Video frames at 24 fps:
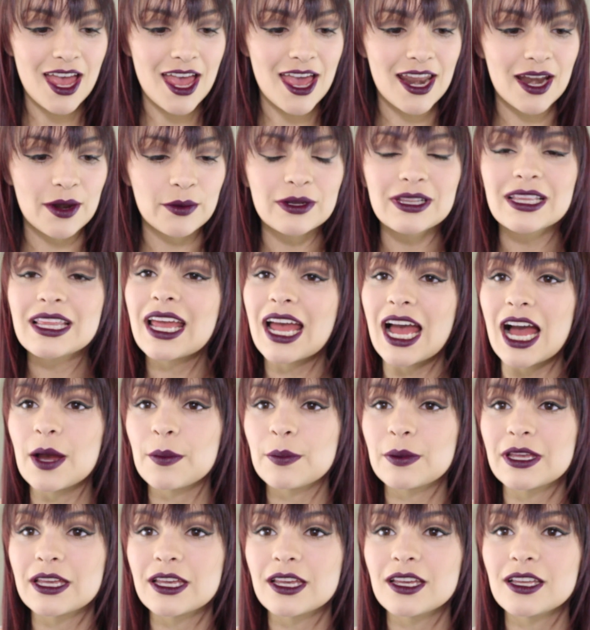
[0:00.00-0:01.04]
And I'm really
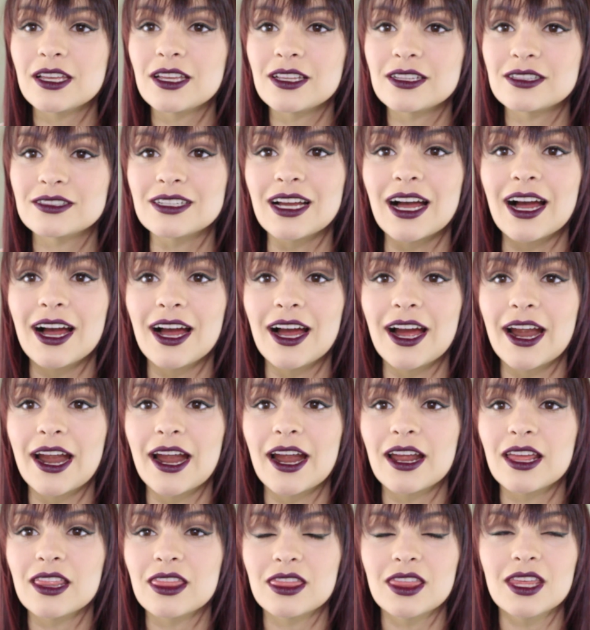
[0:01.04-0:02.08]
happy
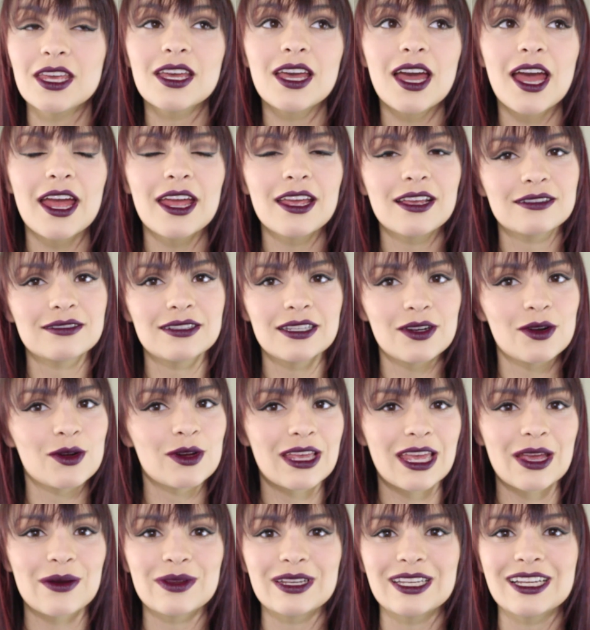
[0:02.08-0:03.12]
that I think I did
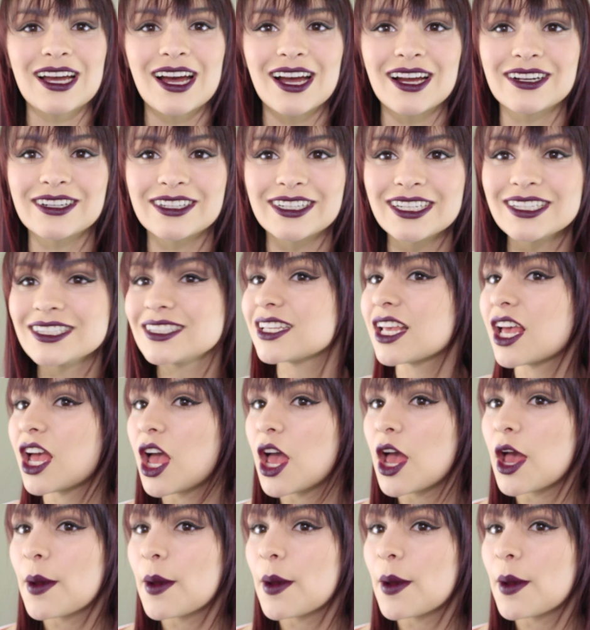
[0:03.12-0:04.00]
okay with the cut crease.